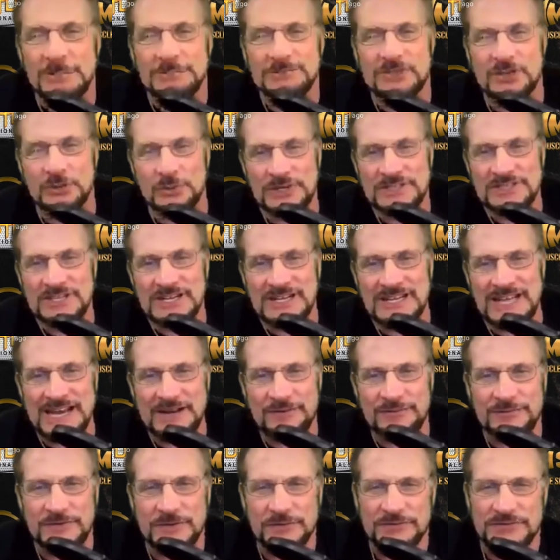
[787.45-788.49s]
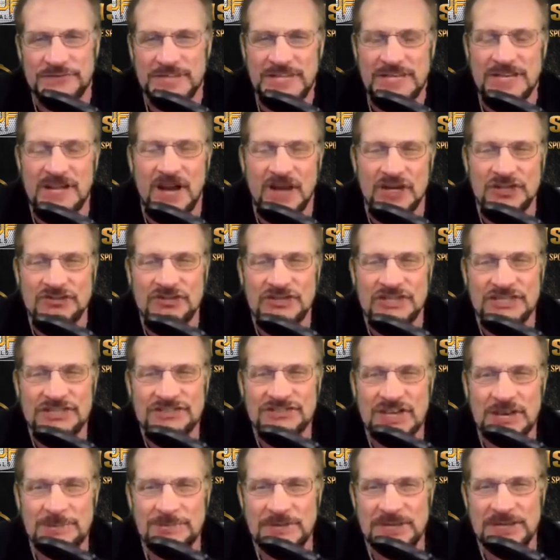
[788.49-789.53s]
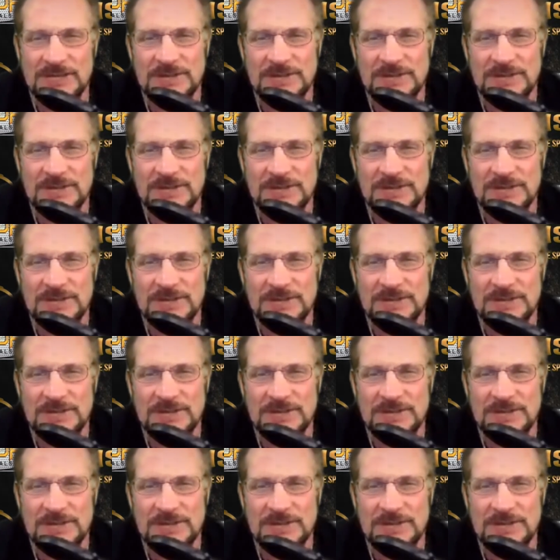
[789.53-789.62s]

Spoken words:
Isn't it like 1,500 or something?